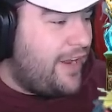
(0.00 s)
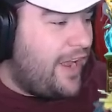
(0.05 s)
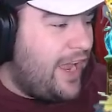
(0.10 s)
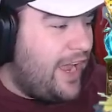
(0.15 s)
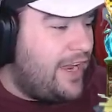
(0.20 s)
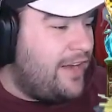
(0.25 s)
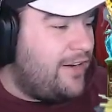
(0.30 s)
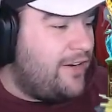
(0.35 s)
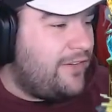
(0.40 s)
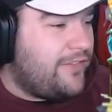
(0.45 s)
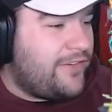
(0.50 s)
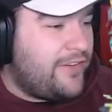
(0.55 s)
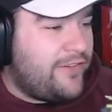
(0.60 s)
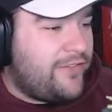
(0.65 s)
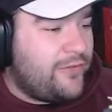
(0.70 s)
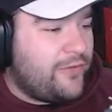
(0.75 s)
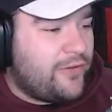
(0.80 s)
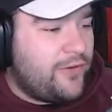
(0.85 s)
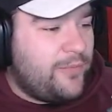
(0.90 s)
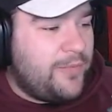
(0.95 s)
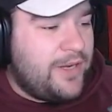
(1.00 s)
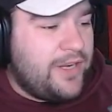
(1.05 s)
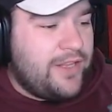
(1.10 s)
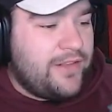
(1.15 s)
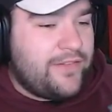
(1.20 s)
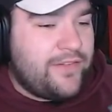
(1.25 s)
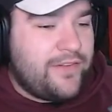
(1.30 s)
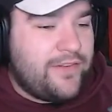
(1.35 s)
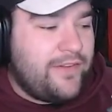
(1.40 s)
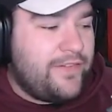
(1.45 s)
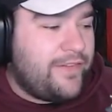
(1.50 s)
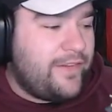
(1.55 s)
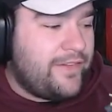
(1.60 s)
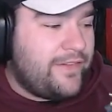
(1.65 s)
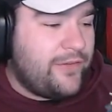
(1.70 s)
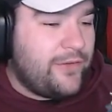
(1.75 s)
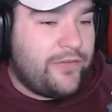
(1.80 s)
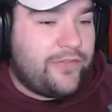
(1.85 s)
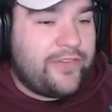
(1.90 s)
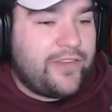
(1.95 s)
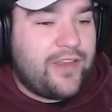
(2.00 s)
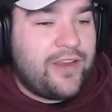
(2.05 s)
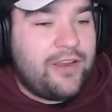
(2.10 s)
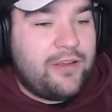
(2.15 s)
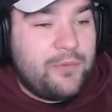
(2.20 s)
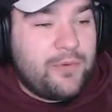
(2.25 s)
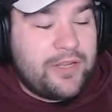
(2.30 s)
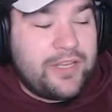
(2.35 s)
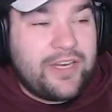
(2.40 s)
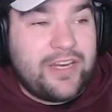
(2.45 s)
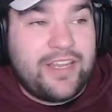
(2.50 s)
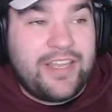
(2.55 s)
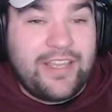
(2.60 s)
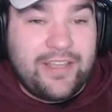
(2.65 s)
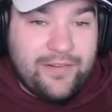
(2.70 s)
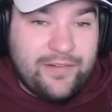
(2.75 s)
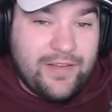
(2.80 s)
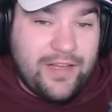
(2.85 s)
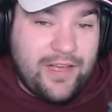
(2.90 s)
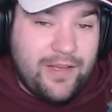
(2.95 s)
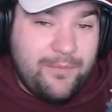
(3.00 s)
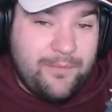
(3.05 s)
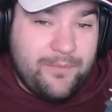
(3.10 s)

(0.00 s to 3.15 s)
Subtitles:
and just took an immediate turn. So that's a little scary. We're going to heal up